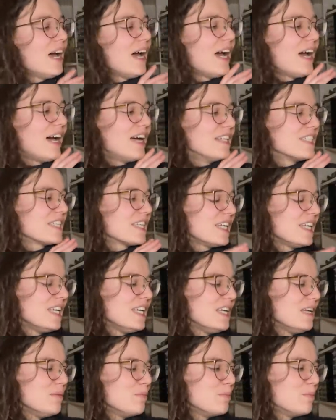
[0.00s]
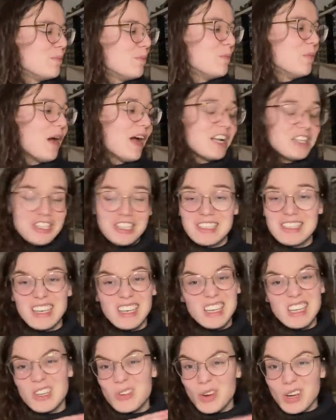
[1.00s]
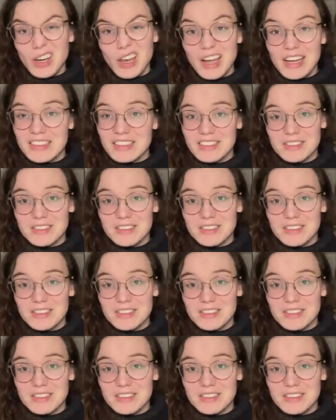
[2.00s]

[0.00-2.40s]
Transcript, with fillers: and he actually said he quite liked